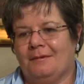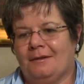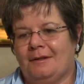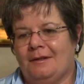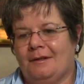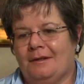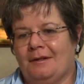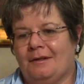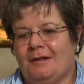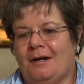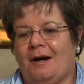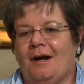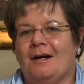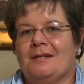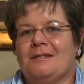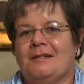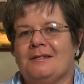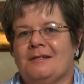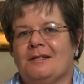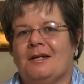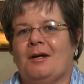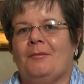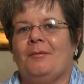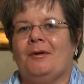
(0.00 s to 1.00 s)
the guys
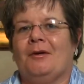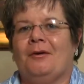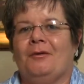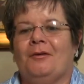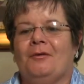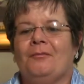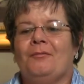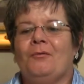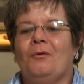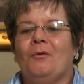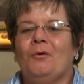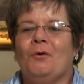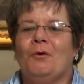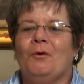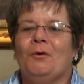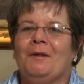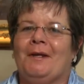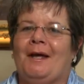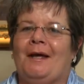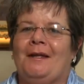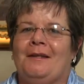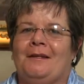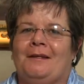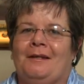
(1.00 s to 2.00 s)
that's coming on the
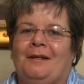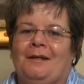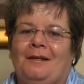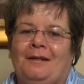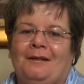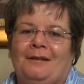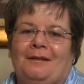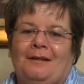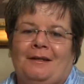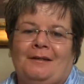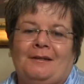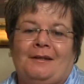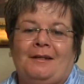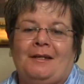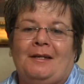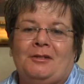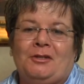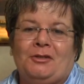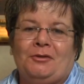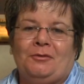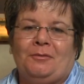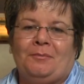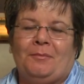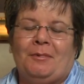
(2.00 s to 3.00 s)
forecourt, they think that there
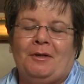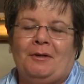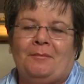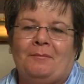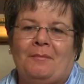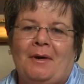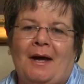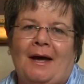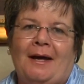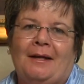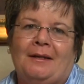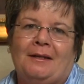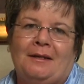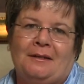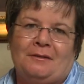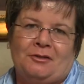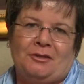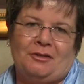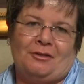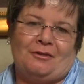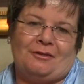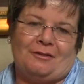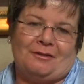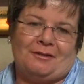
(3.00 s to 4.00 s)
should be a man in
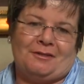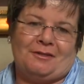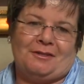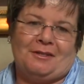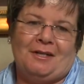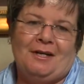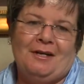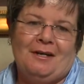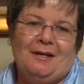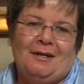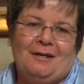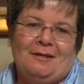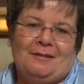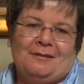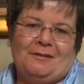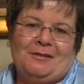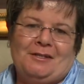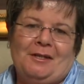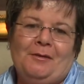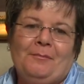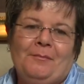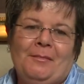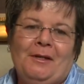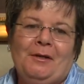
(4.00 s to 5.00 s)
charge. So
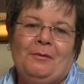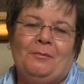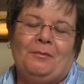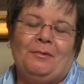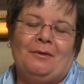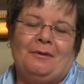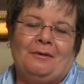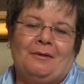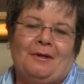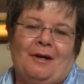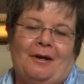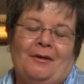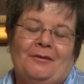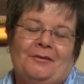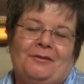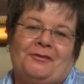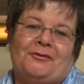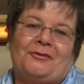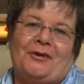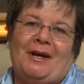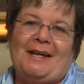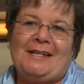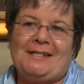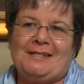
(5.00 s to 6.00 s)
something will go
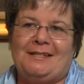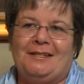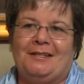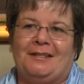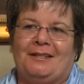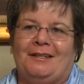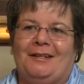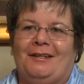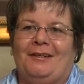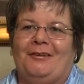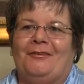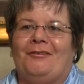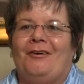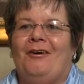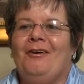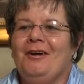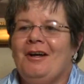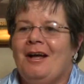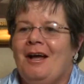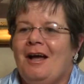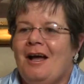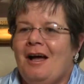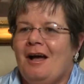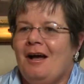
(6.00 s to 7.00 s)
drastically
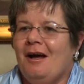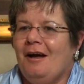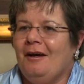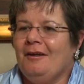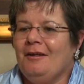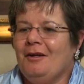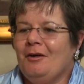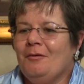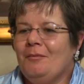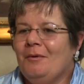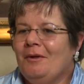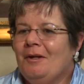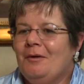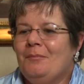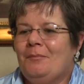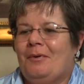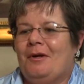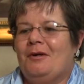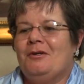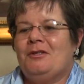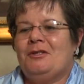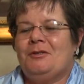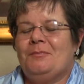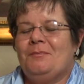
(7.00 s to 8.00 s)
wrong, and they will
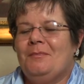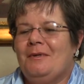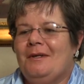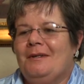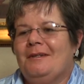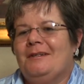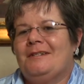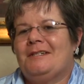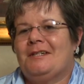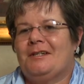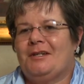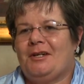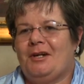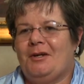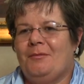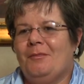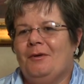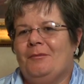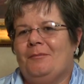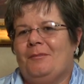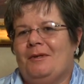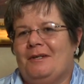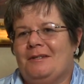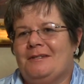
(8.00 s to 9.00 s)
approach me and scream
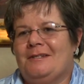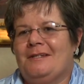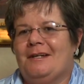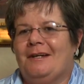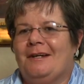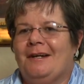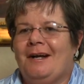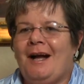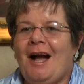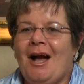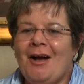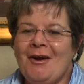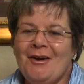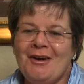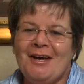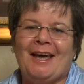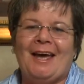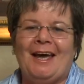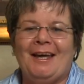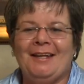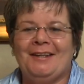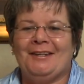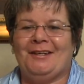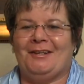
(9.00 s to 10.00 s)
on me and say, go and
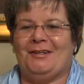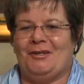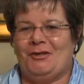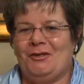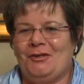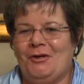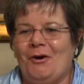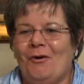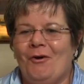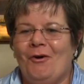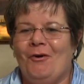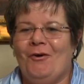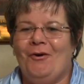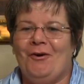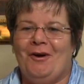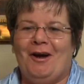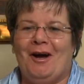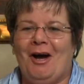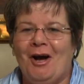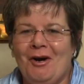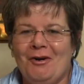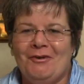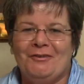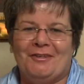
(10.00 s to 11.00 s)
get your
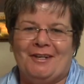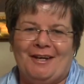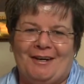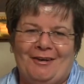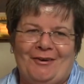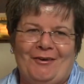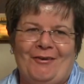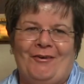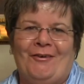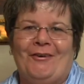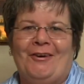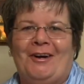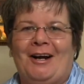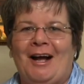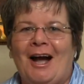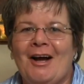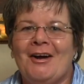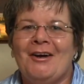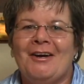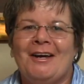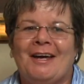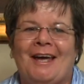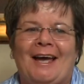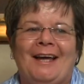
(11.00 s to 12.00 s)
owner, or
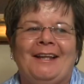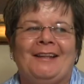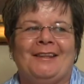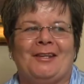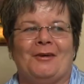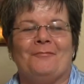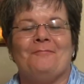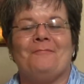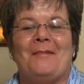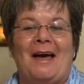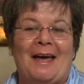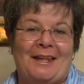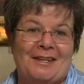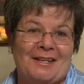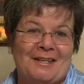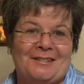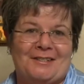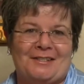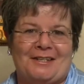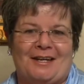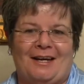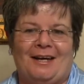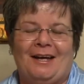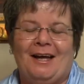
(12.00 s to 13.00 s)
go and get the
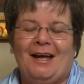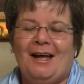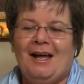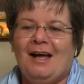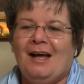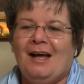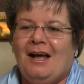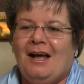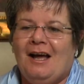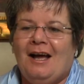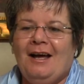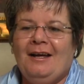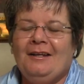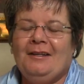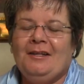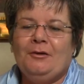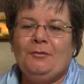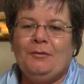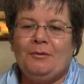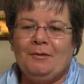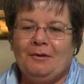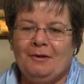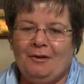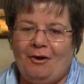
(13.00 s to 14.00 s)
manager. And
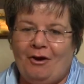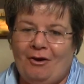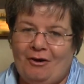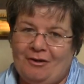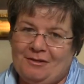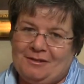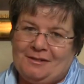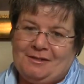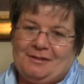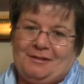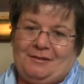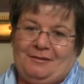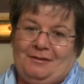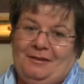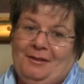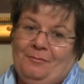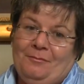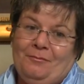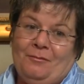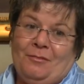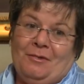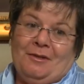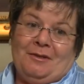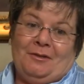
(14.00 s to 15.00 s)
you will ask
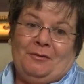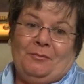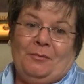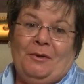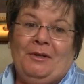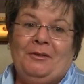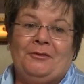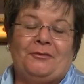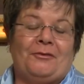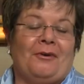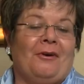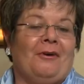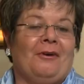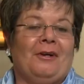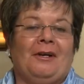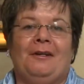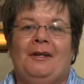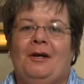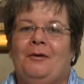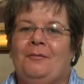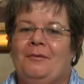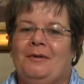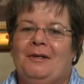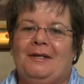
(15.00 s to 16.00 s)
them what went wrong,
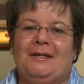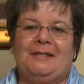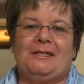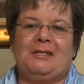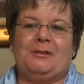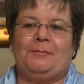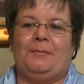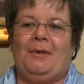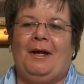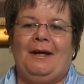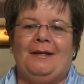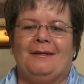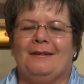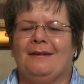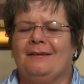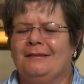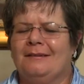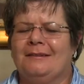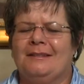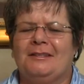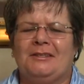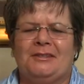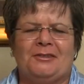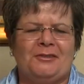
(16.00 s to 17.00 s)
and I will explain
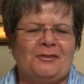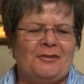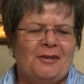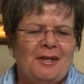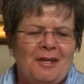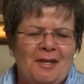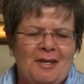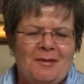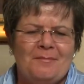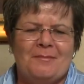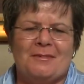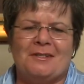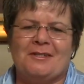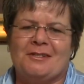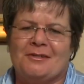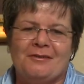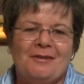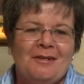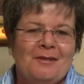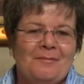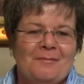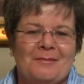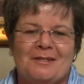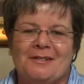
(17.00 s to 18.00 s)
and scream and
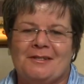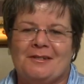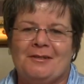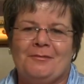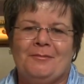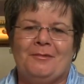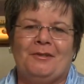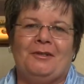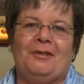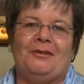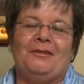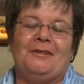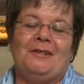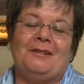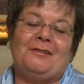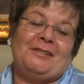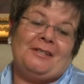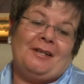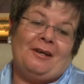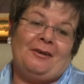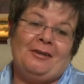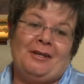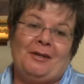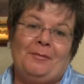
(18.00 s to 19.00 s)
scream and scream on you. And they
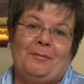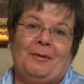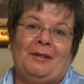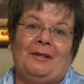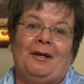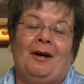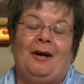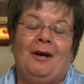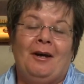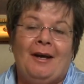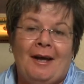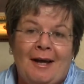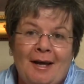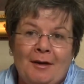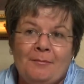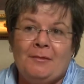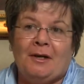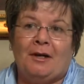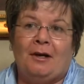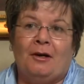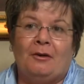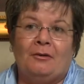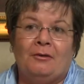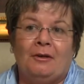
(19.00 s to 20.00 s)
say, okay, but I am
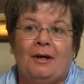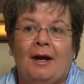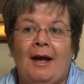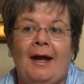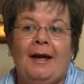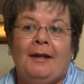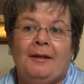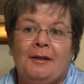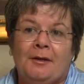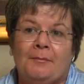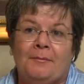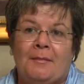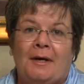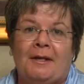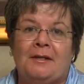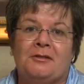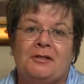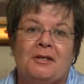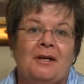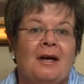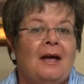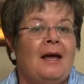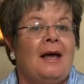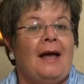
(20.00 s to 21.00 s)
the owner and the
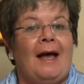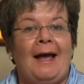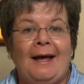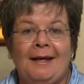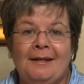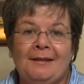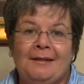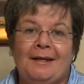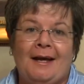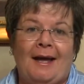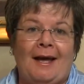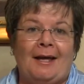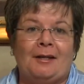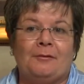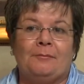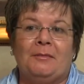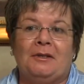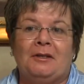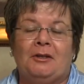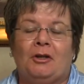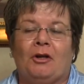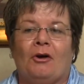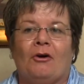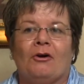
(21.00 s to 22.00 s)
manager and the
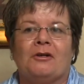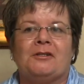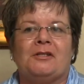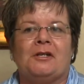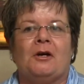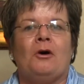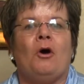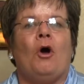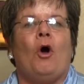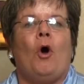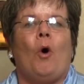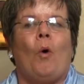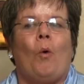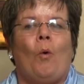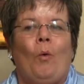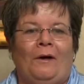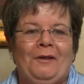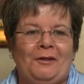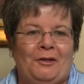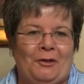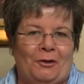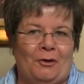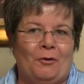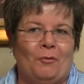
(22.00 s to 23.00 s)
admin clerk, so
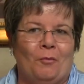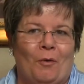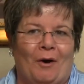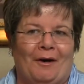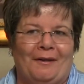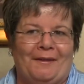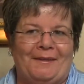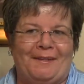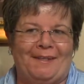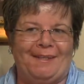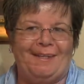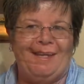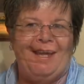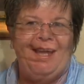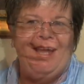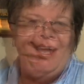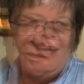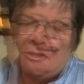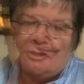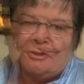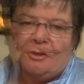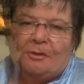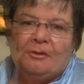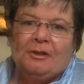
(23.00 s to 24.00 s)
what do you want? But
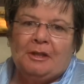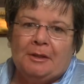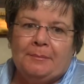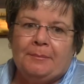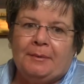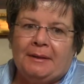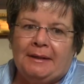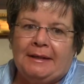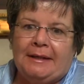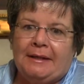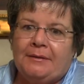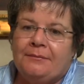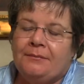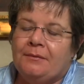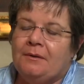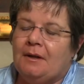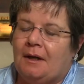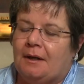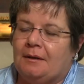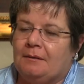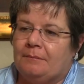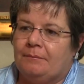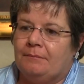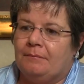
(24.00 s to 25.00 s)
I strongly believe in
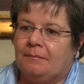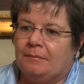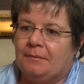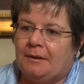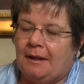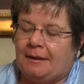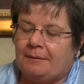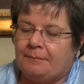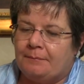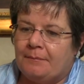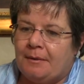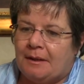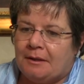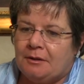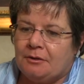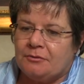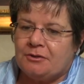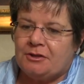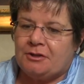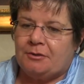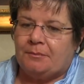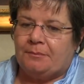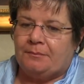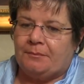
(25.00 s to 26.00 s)
that. That
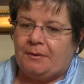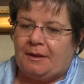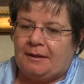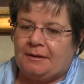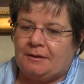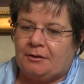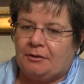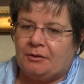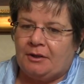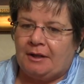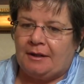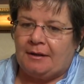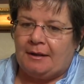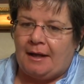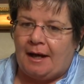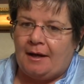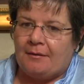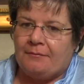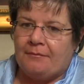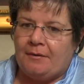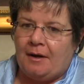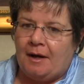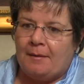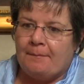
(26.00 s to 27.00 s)
mentorship, that you can
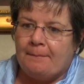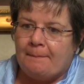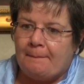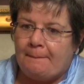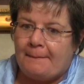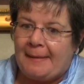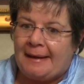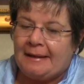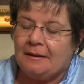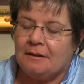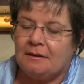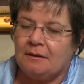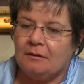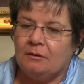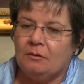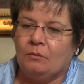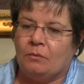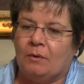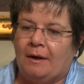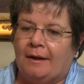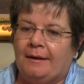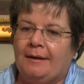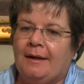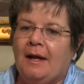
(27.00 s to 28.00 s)
have a mental
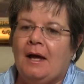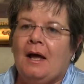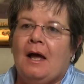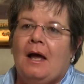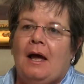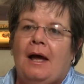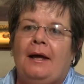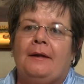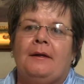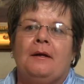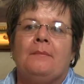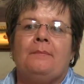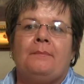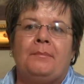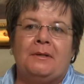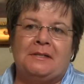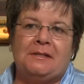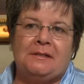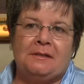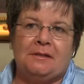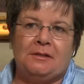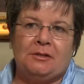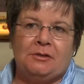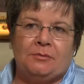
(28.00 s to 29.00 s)
one and a
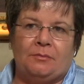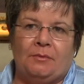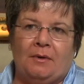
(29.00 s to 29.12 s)
business